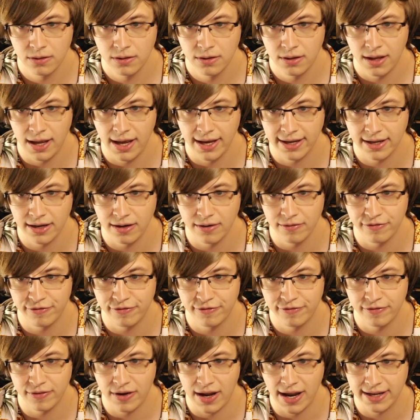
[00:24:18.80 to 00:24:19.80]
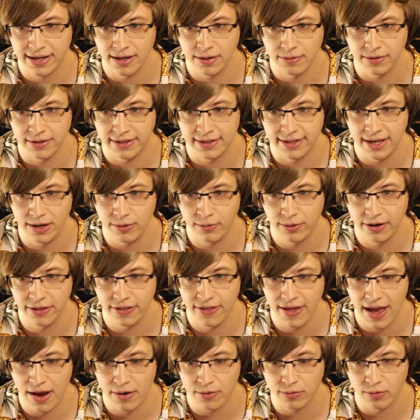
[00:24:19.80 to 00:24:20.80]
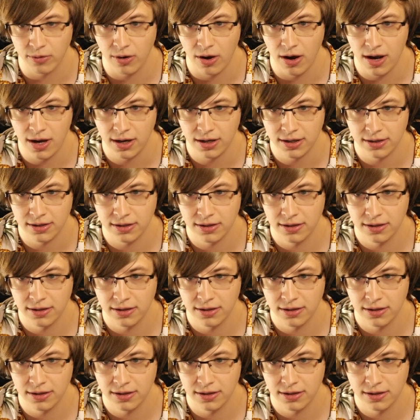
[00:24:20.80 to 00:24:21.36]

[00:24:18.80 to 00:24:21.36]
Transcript: I can I can get rid of that rock.